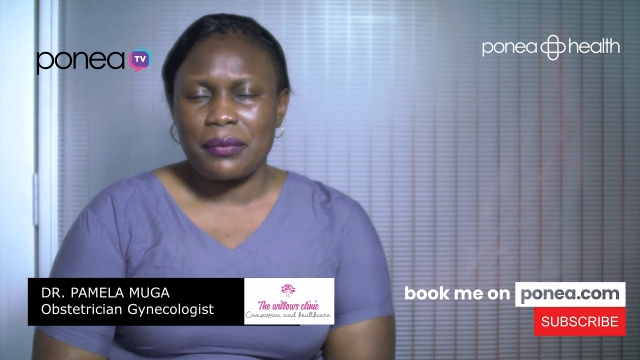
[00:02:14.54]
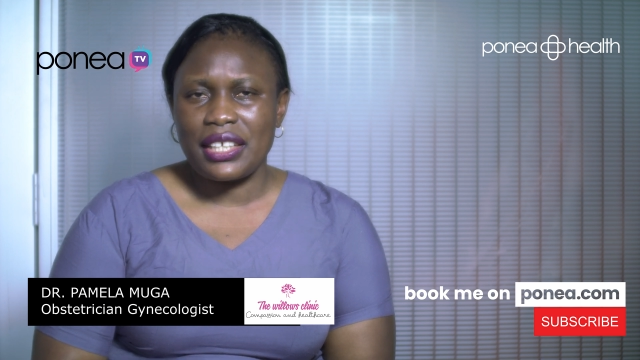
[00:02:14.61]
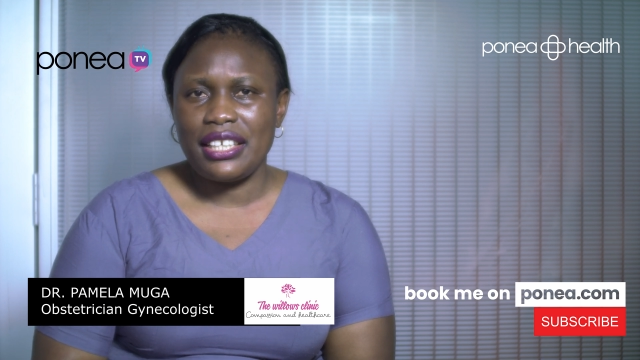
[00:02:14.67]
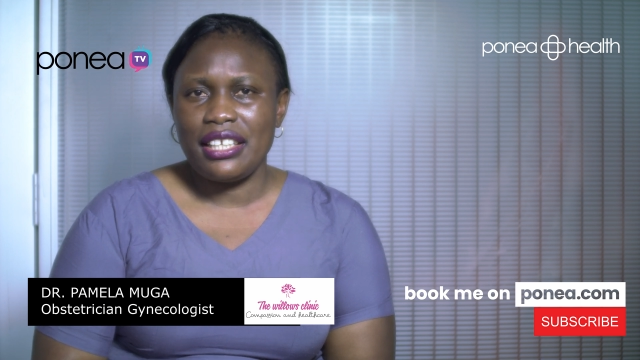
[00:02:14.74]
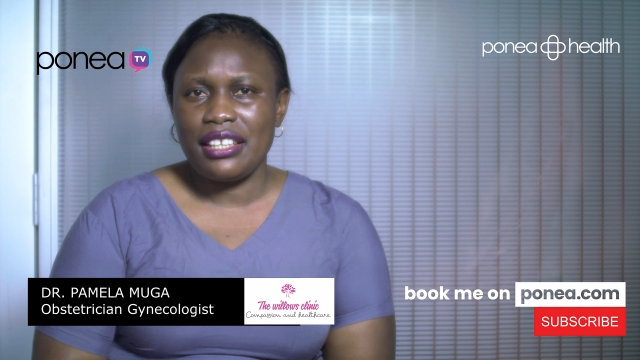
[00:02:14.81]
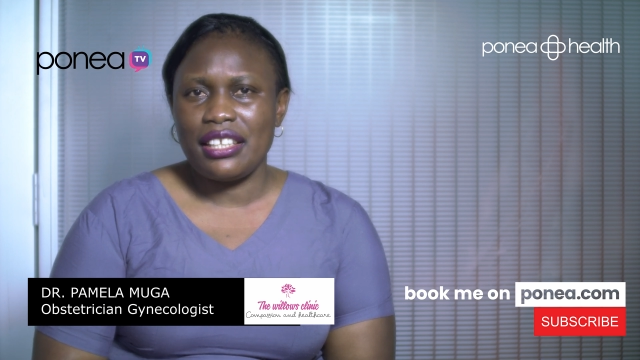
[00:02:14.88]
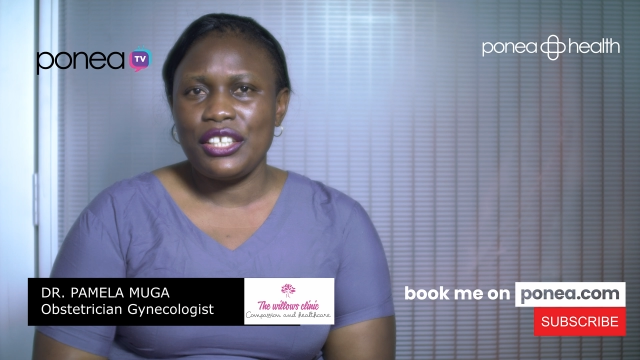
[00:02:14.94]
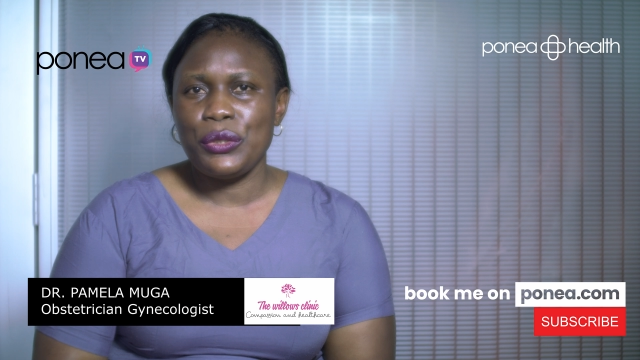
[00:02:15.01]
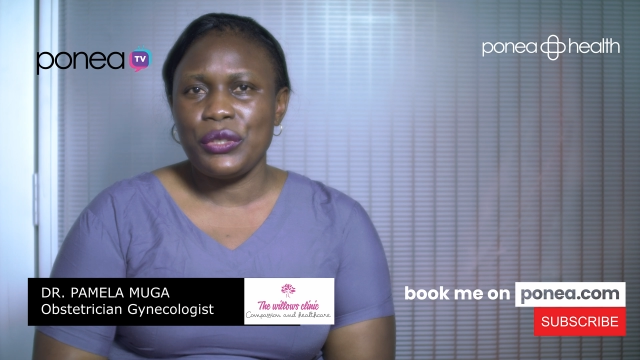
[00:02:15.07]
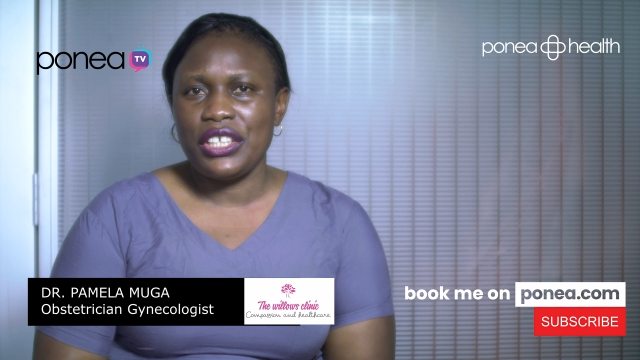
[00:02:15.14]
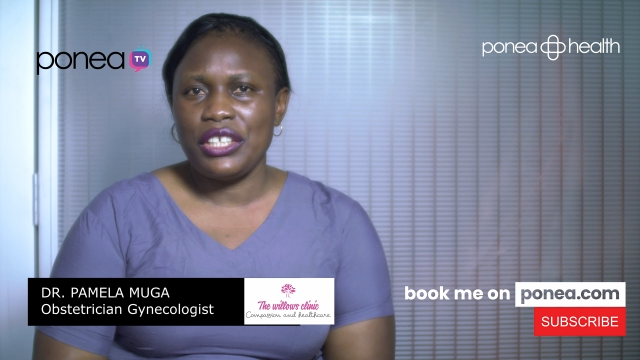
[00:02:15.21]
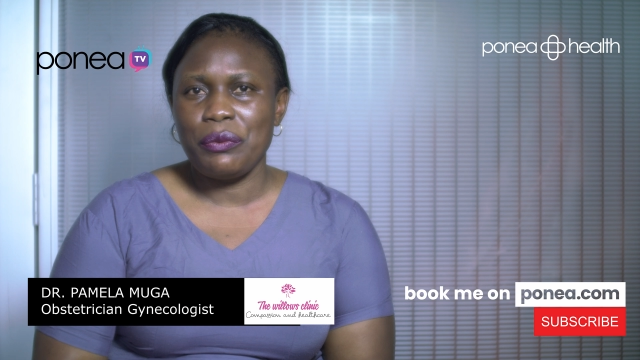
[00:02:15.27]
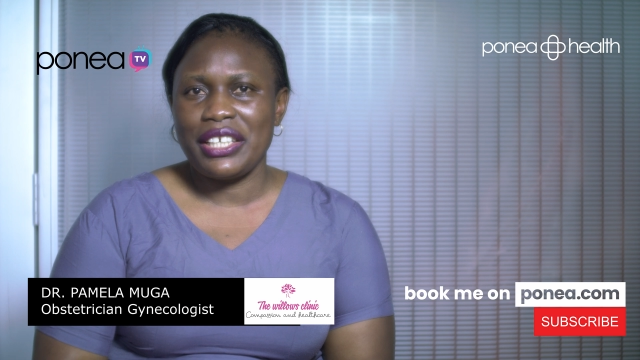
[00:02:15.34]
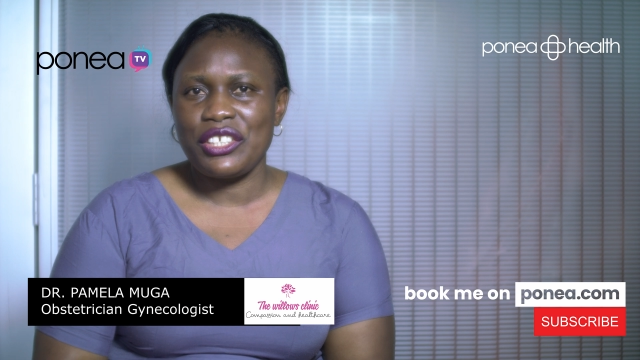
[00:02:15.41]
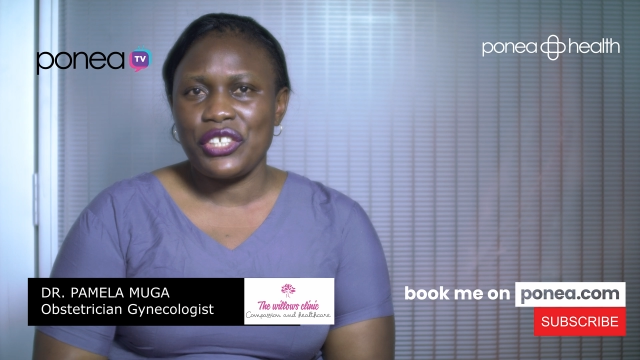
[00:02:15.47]
And in the
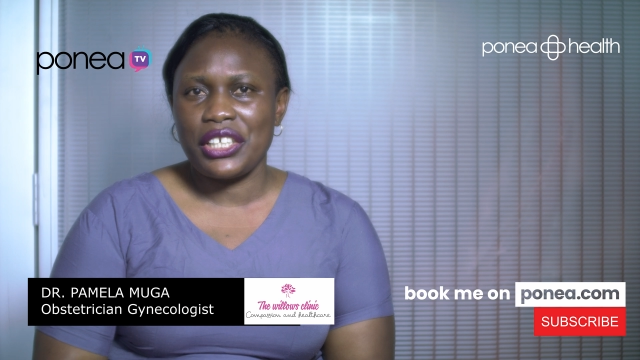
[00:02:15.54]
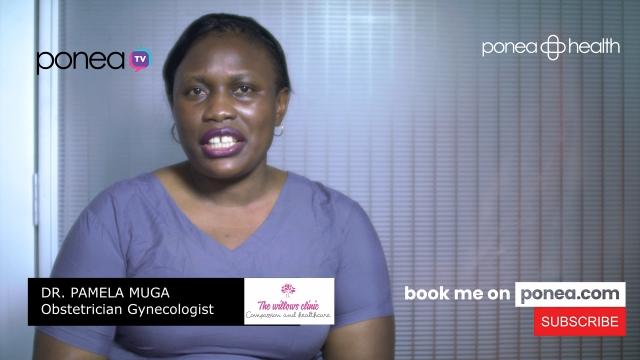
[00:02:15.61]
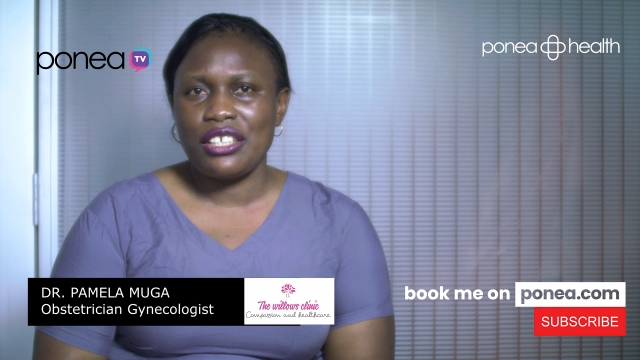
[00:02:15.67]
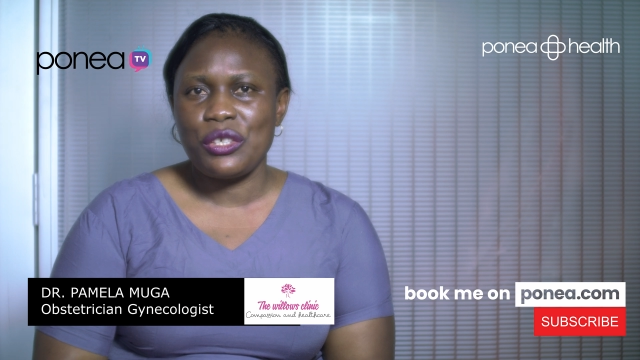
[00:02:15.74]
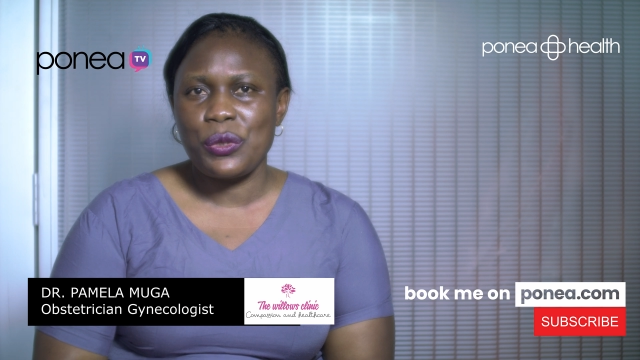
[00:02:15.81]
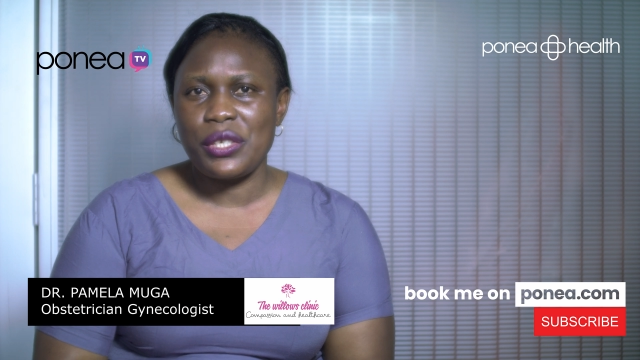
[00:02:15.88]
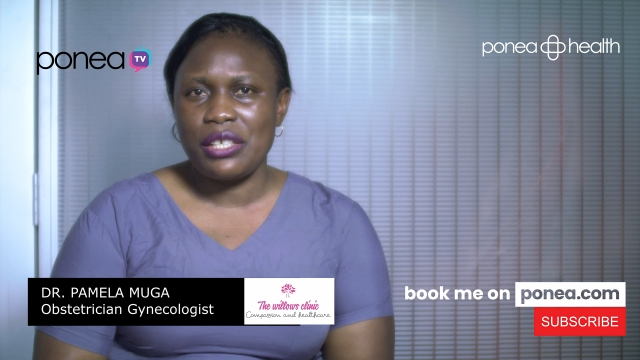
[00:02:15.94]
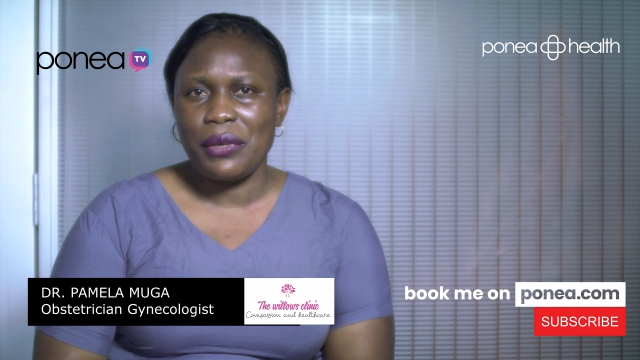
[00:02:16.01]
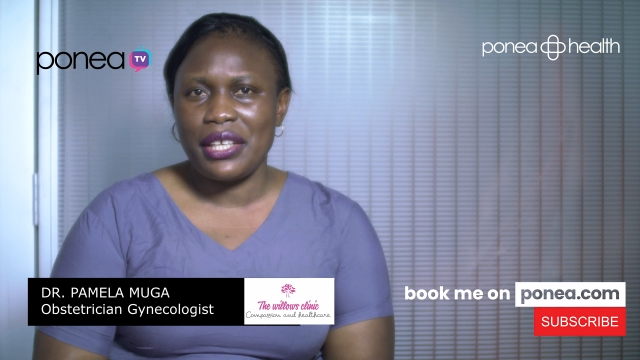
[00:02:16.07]
urine, we are checking to see